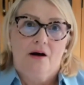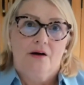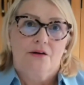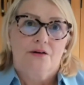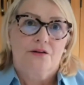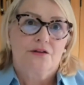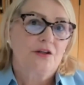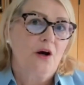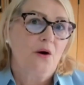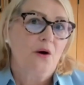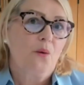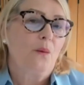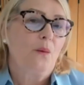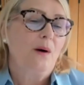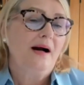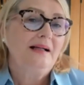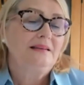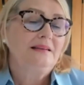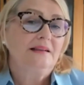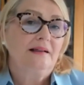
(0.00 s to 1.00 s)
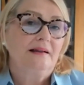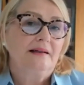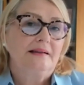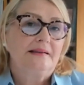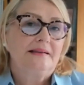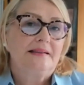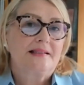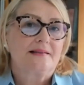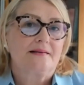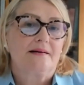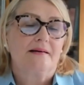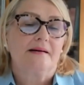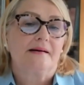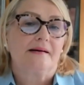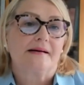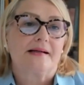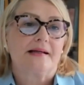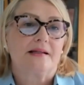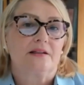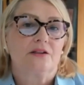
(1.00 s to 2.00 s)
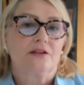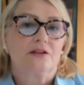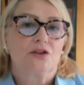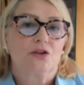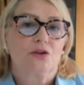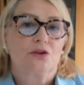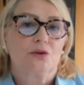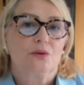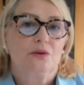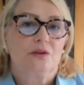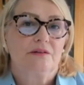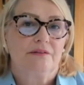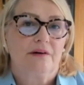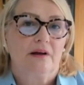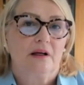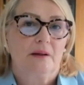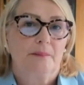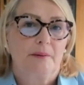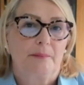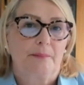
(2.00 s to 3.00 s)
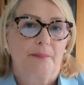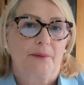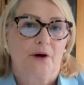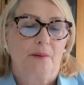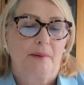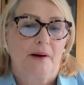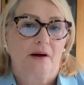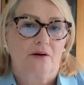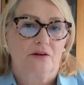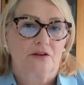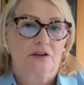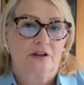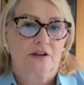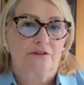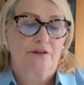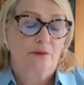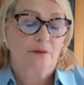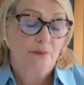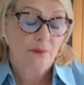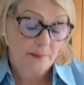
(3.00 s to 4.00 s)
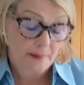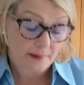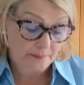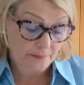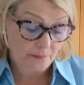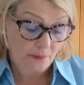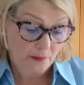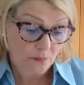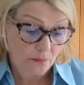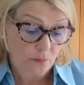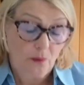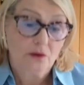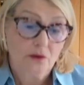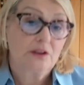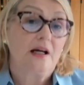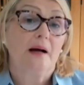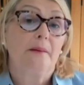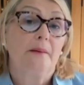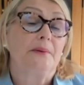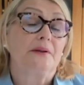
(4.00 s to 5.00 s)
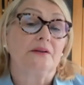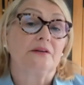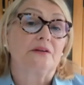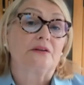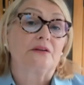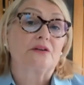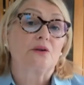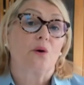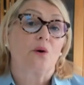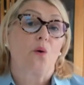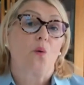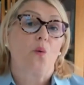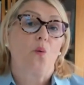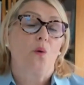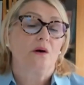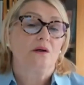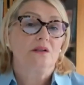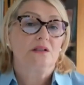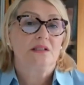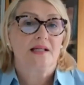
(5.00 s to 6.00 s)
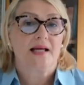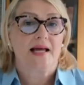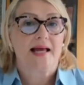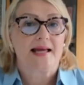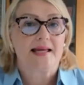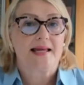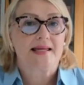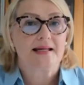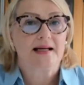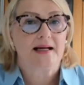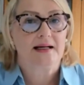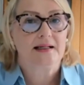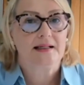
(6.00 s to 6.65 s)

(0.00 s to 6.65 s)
So why did I decide to develop a probiotic for women? Well, what happened one day,